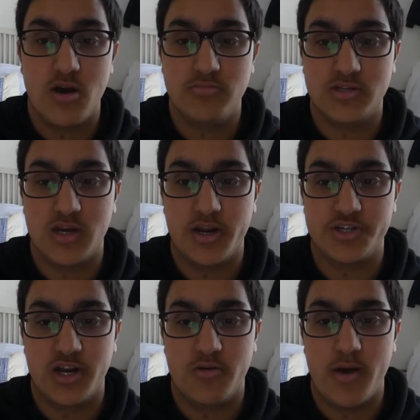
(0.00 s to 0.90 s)
home to
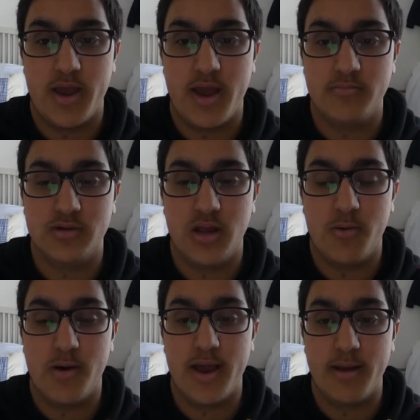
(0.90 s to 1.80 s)
Dulwich and away at
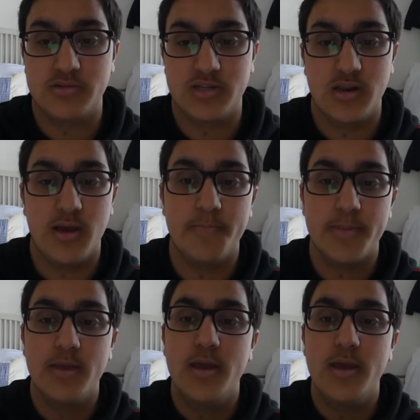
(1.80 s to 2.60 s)
Hampton, yeah.